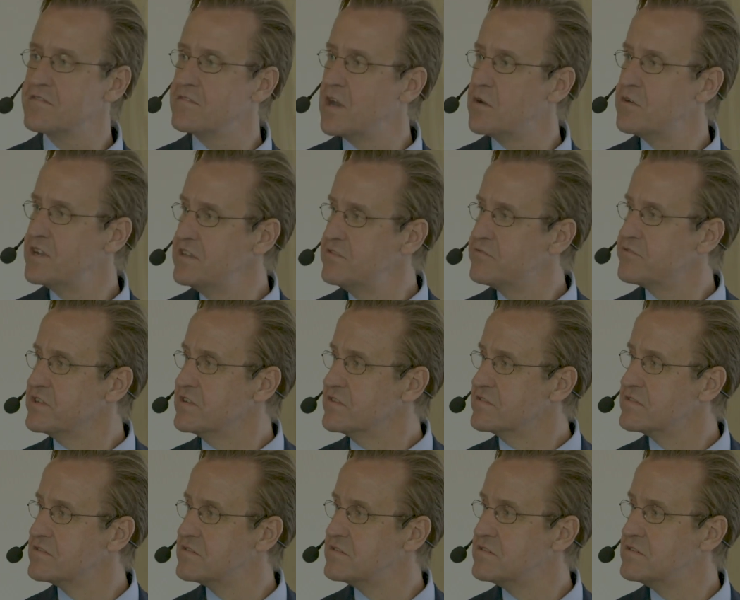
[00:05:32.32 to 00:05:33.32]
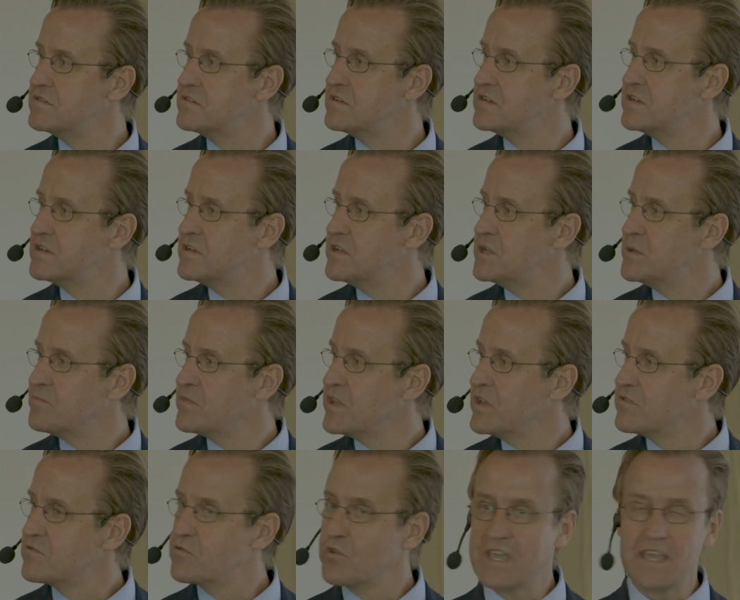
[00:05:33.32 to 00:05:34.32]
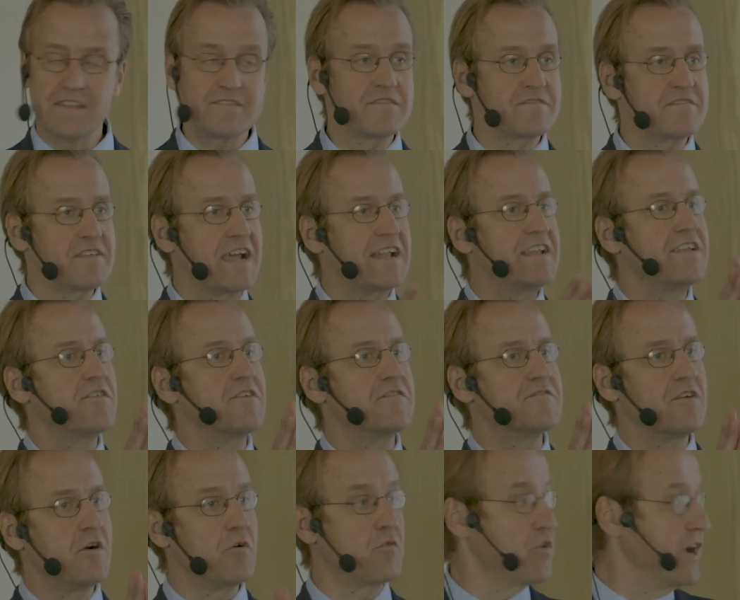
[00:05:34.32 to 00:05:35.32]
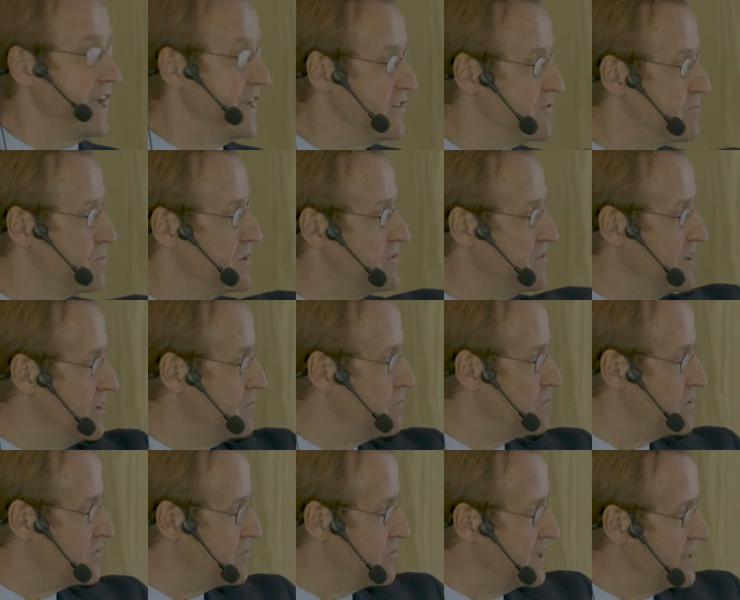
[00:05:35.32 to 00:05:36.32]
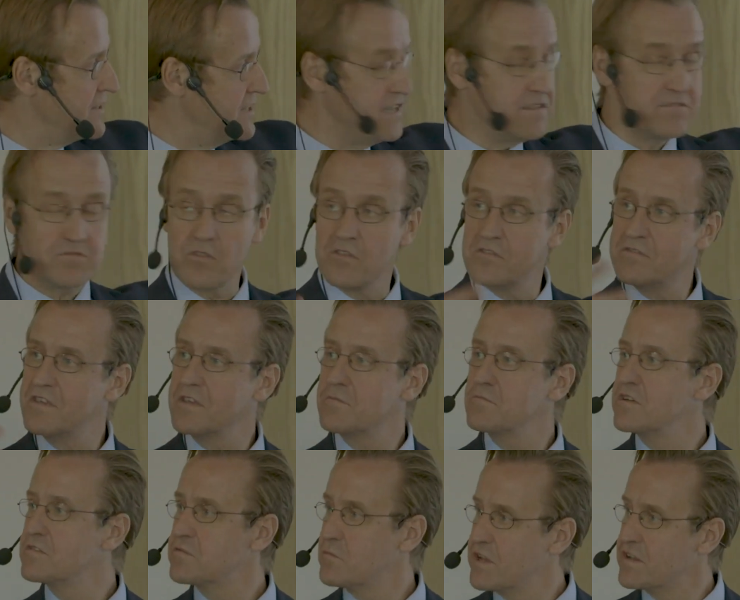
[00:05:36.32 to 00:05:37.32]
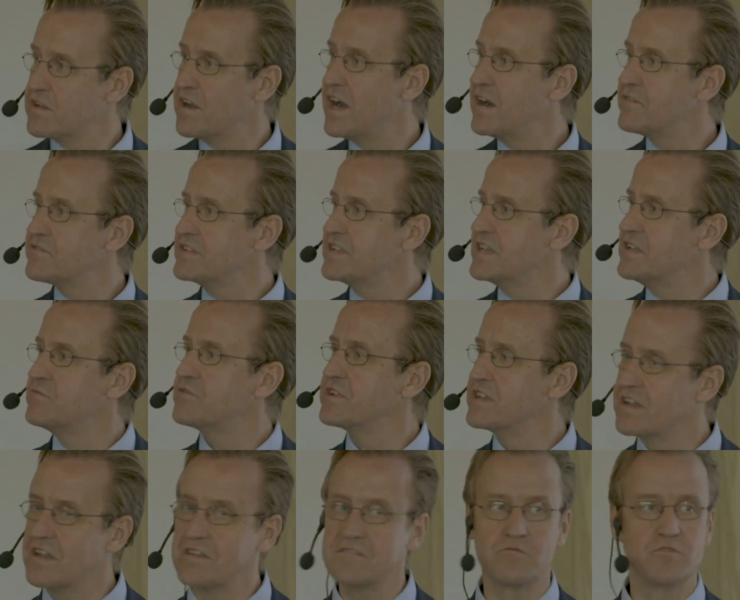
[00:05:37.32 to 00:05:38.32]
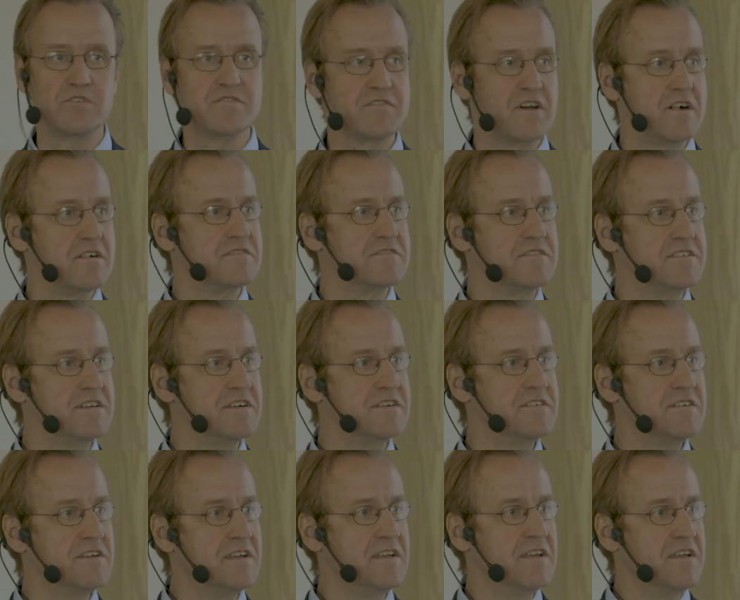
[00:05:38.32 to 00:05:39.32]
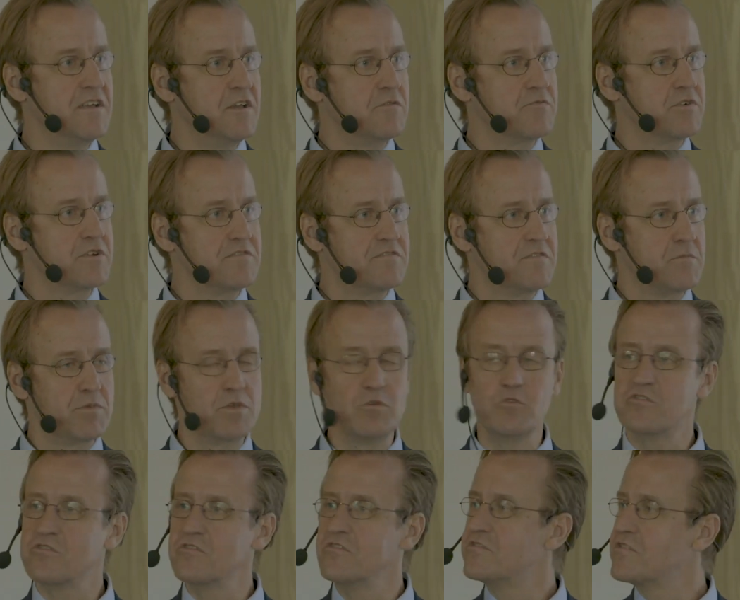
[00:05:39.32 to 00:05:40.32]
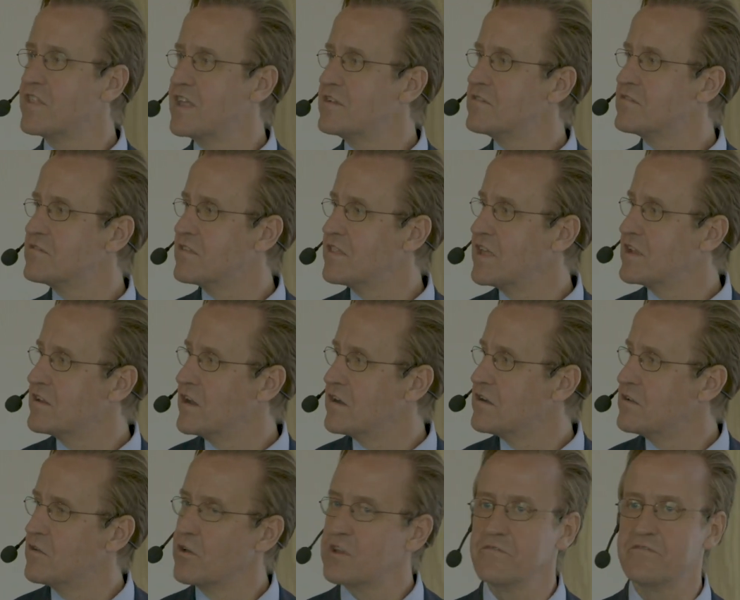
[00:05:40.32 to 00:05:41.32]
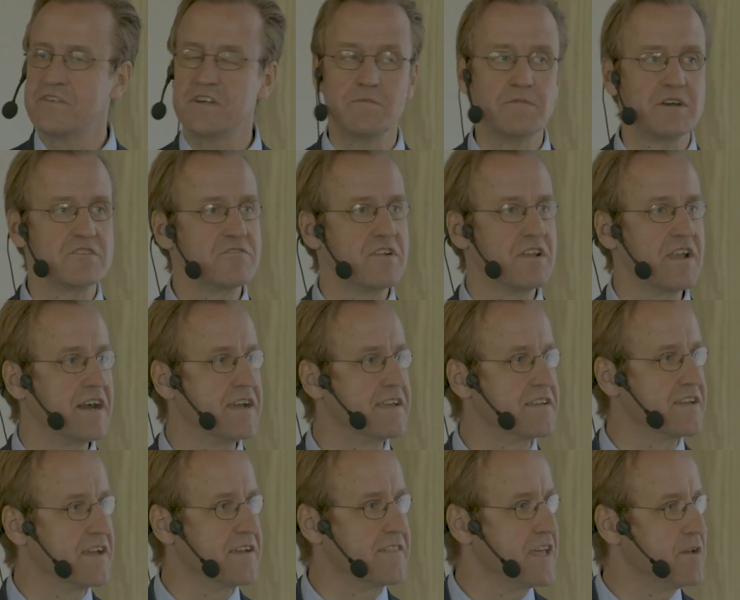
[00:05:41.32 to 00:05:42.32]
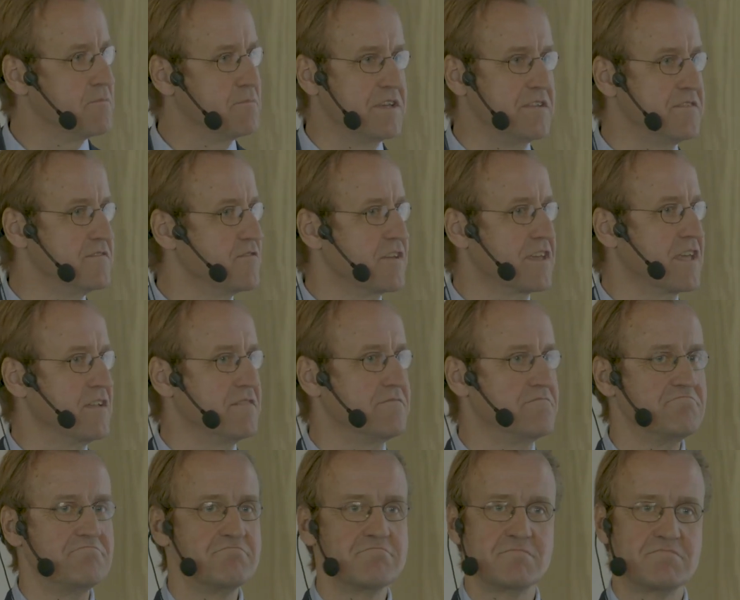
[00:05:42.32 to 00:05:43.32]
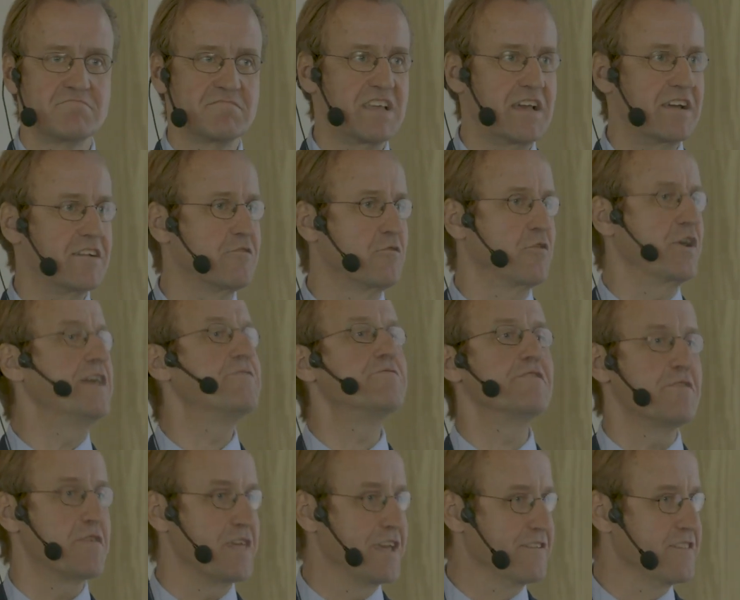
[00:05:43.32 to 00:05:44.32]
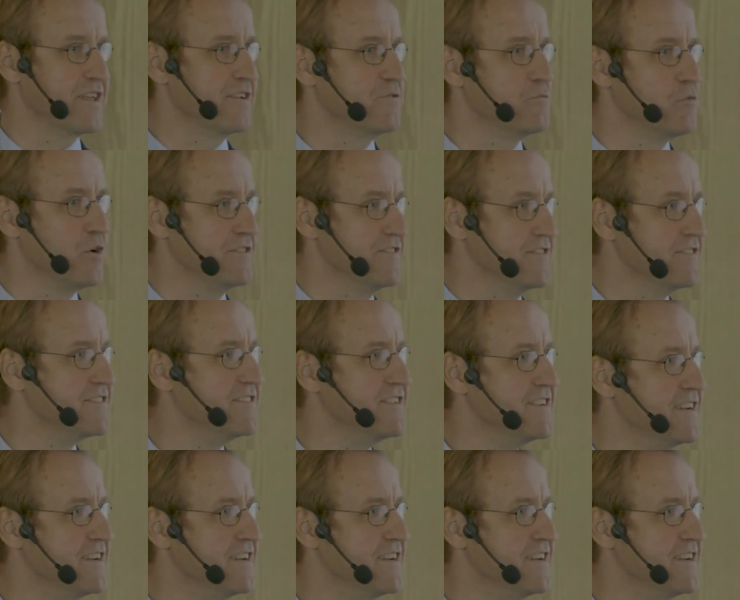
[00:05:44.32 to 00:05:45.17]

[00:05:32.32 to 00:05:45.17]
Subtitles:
is now infinite. So you get suddenly this whole range between e to the sigma squared half and infinite as a result here for distributions that are looking very much alike. And that means you can kind of do everything that you want.